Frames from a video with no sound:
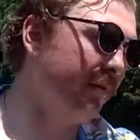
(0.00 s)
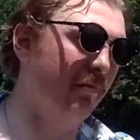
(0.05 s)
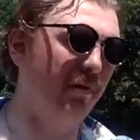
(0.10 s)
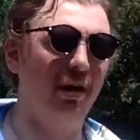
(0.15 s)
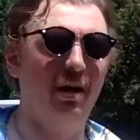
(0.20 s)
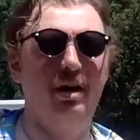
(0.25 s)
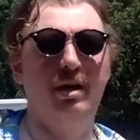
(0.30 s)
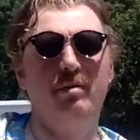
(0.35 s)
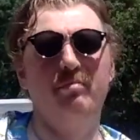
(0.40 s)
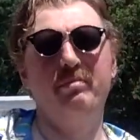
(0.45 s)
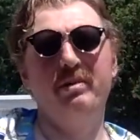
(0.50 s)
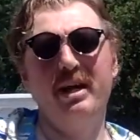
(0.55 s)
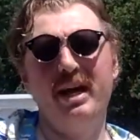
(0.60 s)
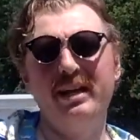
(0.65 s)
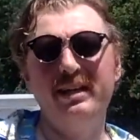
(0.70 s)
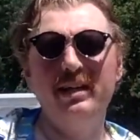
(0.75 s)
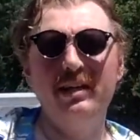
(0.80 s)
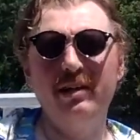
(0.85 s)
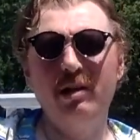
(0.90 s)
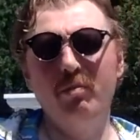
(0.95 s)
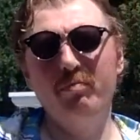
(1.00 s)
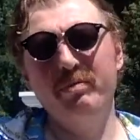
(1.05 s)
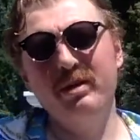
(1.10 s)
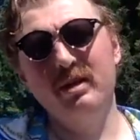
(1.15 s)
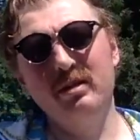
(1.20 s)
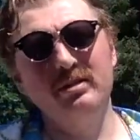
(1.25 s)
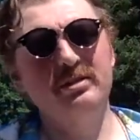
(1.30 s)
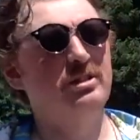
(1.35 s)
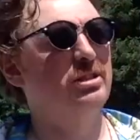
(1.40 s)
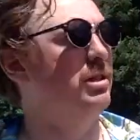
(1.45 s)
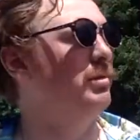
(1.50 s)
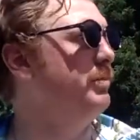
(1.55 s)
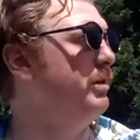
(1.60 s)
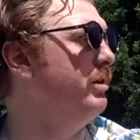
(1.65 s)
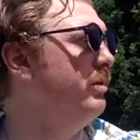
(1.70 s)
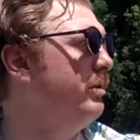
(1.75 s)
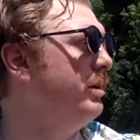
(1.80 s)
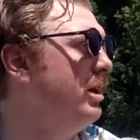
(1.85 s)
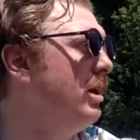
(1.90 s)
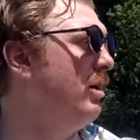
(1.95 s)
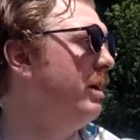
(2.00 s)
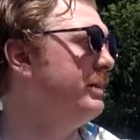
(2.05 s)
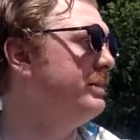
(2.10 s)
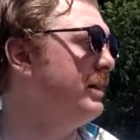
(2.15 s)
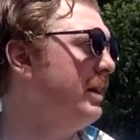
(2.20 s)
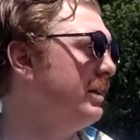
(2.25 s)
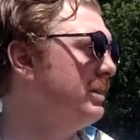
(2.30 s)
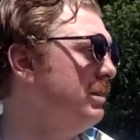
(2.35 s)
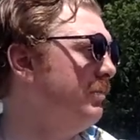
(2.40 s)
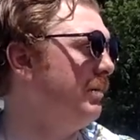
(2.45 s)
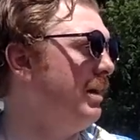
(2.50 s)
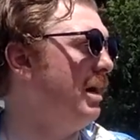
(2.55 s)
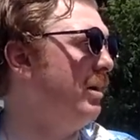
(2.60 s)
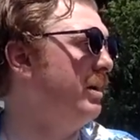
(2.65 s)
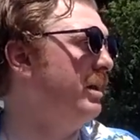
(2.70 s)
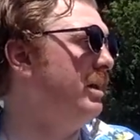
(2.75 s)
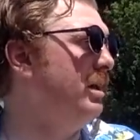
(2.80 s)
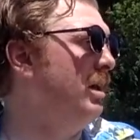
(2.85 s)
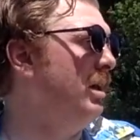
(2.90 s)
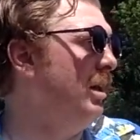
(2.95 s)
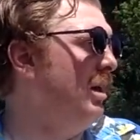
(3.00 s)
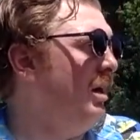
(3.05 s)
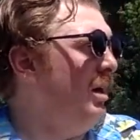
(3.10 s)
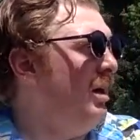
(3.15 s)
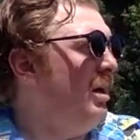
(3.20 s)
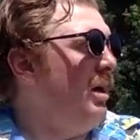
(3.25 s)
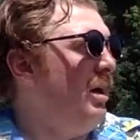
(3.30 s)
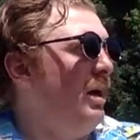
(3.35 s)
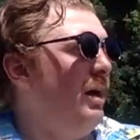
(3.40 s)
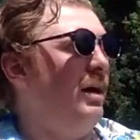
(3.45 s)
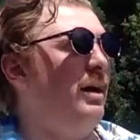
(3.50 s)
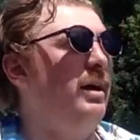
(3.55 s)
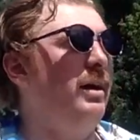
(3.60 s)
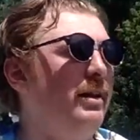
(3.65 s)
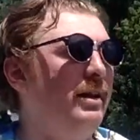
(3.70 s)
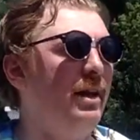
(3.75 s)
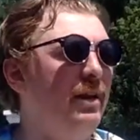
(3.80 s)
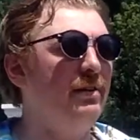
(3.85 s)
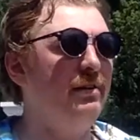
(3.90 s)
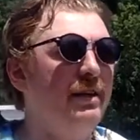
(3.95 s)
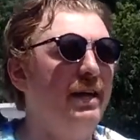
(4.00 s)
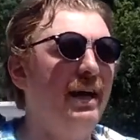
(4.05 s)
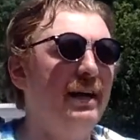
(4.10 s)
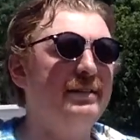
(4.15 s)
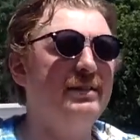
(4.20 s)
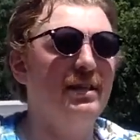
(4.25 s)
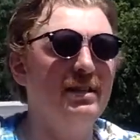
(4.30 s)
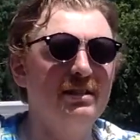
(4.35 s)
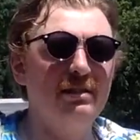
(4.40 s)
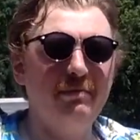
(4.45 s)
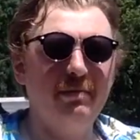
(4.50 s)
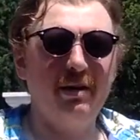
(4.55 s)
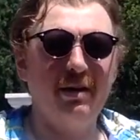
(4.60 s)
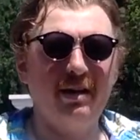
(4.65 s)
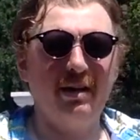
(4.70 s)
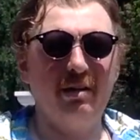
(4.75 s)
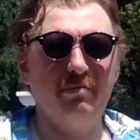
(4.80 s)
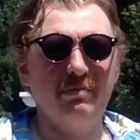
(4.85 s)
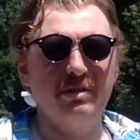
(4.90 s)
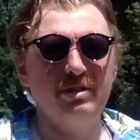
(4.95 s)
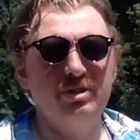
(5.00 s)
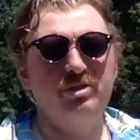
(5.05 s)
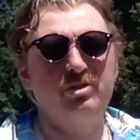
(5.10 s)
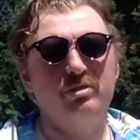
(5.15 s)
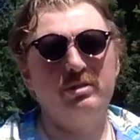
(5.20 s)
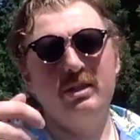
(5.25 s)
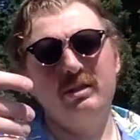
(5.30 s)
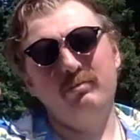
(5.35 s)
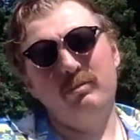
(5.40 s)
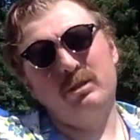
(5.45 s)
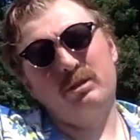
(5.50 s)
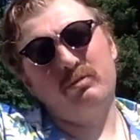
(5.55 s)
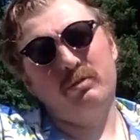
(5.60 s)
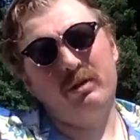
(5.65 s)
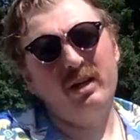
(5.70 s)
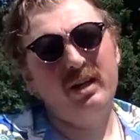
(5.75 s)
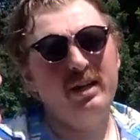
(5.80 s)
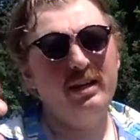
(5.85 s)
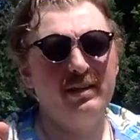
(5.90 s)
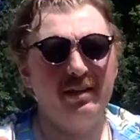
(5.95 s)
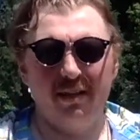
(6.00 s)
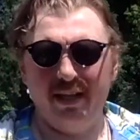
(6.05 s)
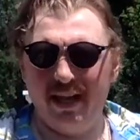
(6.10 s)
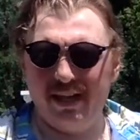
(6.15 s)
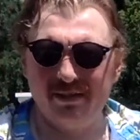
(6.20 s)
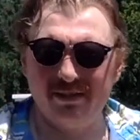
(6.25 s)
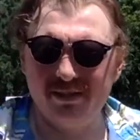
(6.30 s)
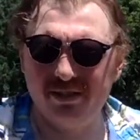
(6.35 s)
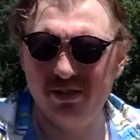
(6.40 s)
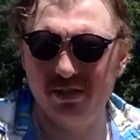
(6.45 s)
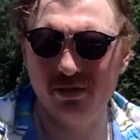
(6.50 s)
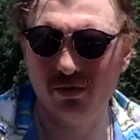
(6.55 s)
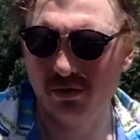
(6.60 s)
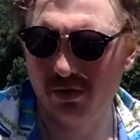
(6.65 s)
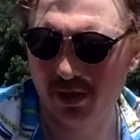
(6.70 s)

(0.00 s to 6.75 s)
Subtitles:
But I did a little Beatles tribute. You know, I talked about it the other day. I talked about it on my stream, which we're going to get to that too. We're